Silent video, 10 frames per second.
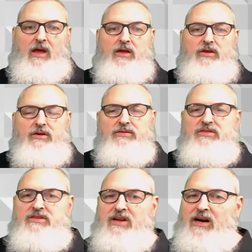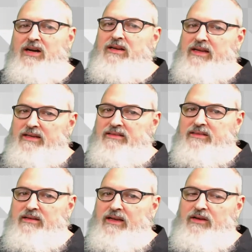Use
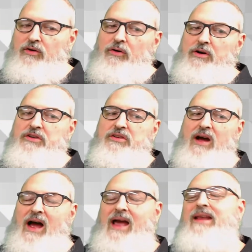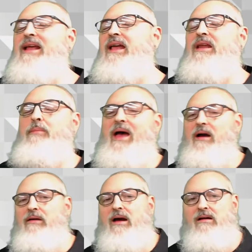darkness in order to hide any
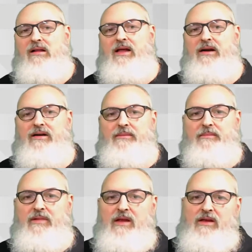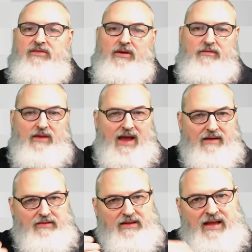background clutter. So if you
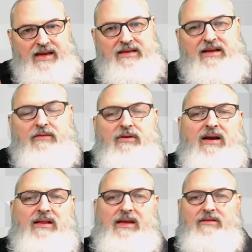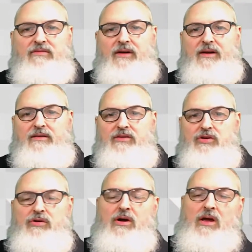have a light directly in front of
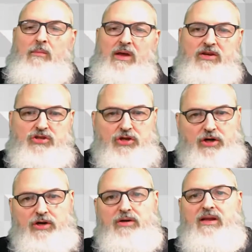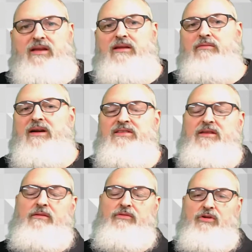you, make sure that the rest
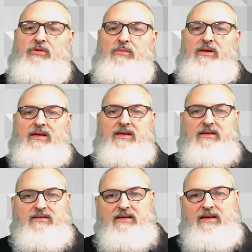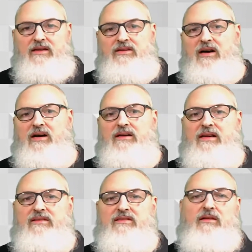of the room is in darkness.